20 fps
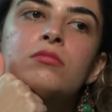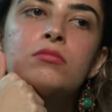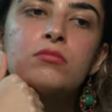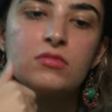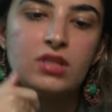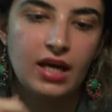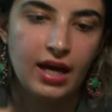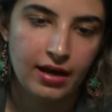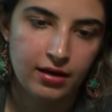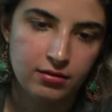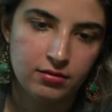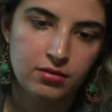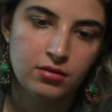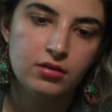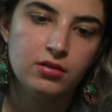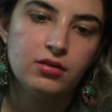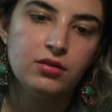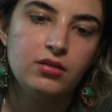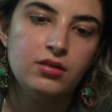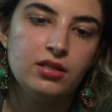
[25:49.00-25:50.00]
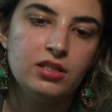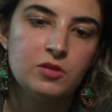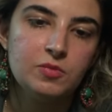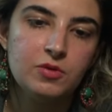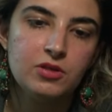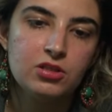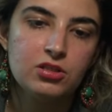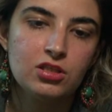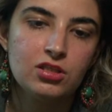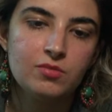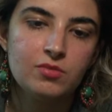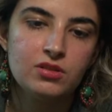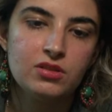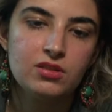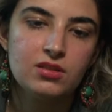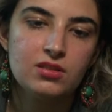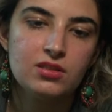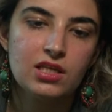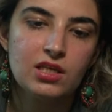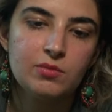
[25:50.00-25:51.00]
Yeah. This bishop is the
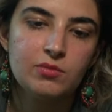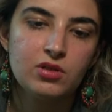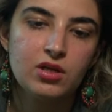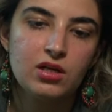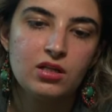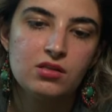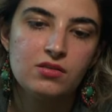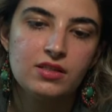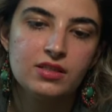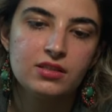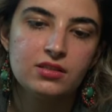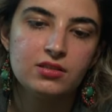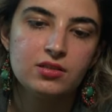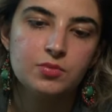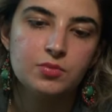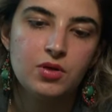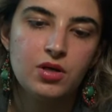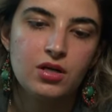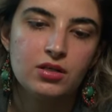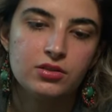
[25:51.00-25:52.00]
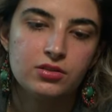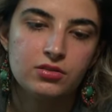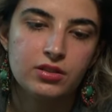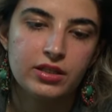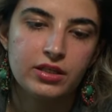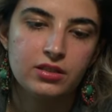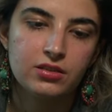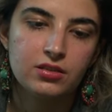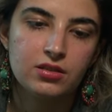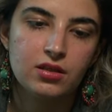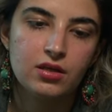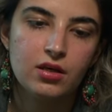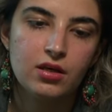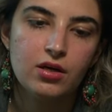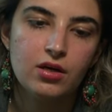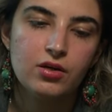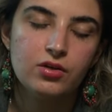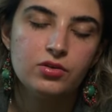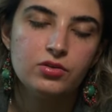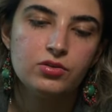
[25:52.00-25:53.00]
same color as these pawns, right?
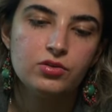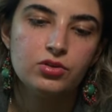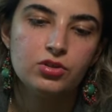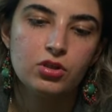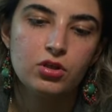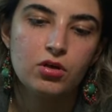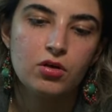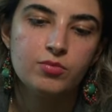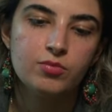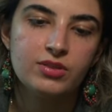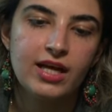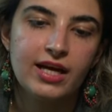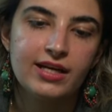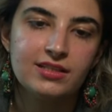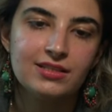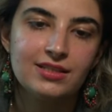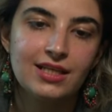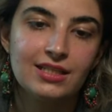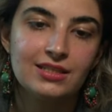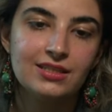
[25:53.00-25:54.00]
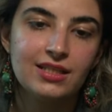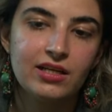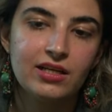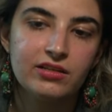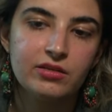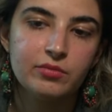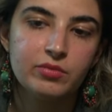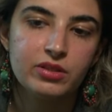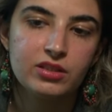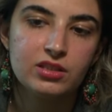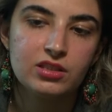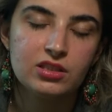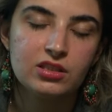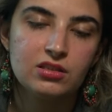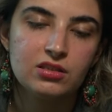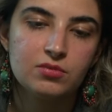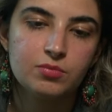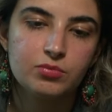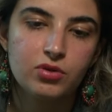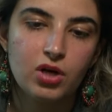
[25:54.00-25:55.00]
So black's that's kind of the
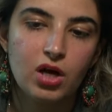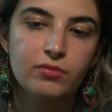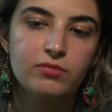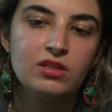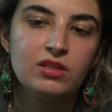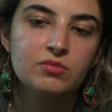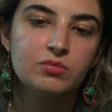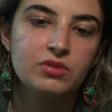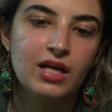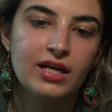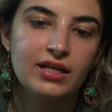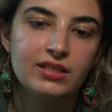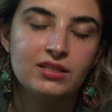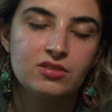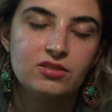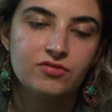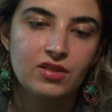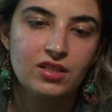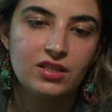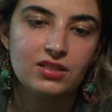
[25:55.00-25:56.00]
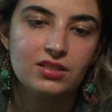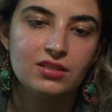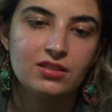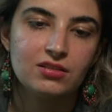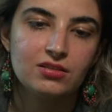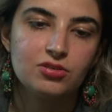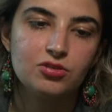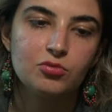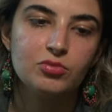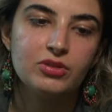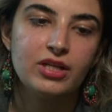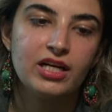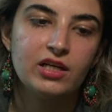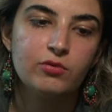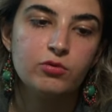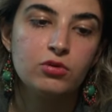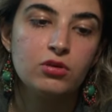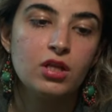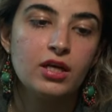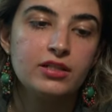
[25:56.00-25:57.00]
biggest problem that black is facing. So black
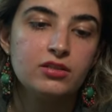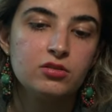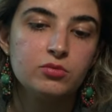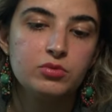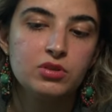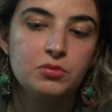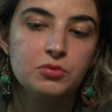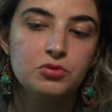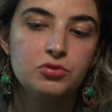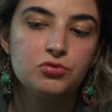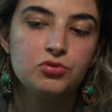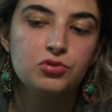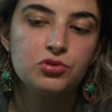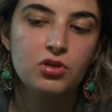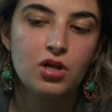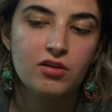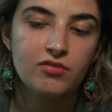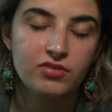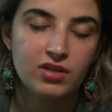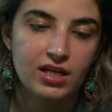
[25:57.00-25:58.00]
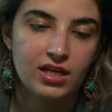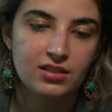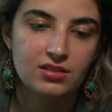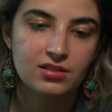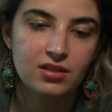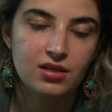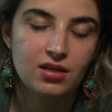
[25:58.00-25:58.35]
would like to be able to resolve that.